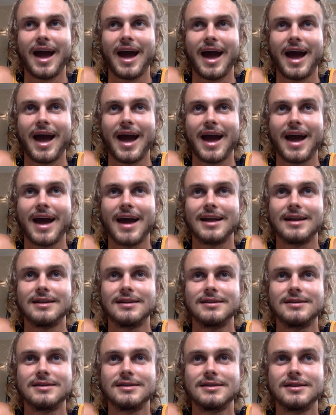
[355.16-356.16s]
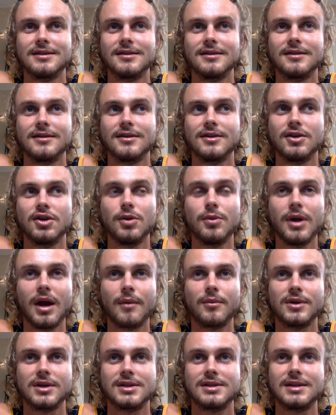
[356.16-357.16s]
And you'll be
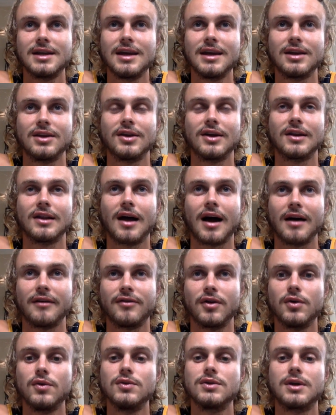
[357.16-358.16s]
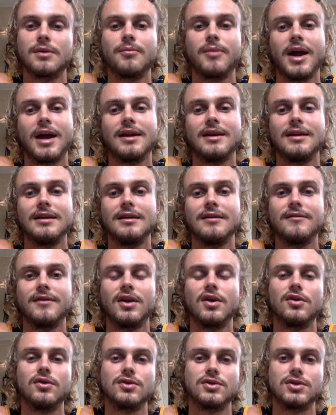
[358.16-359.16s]
able to see in your life who's competitive
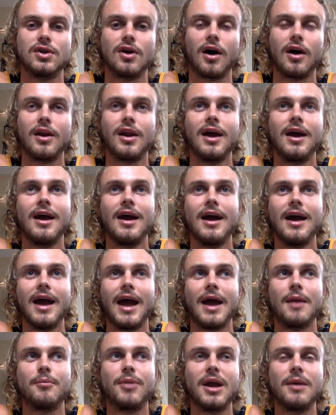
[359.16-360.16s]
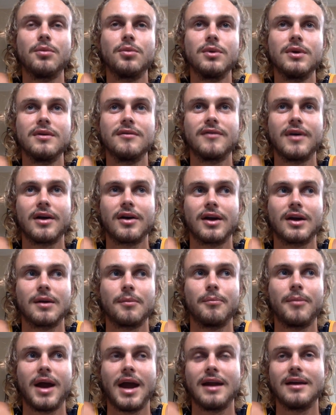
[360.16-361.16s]
and who's not. And people with a very
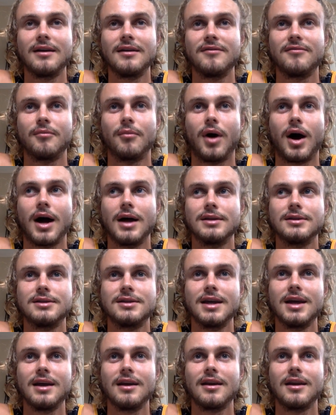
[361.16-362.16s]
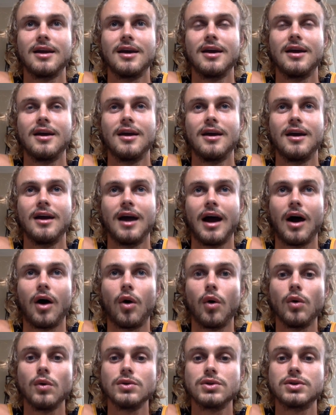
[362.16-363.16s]
competitive mindset are
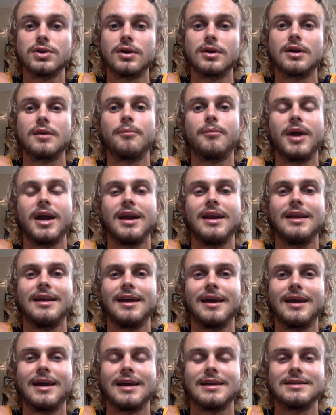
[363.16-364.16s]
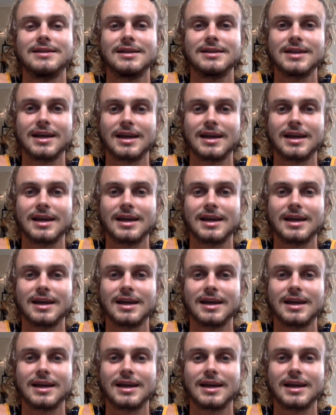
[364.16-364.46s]
also competing against, it's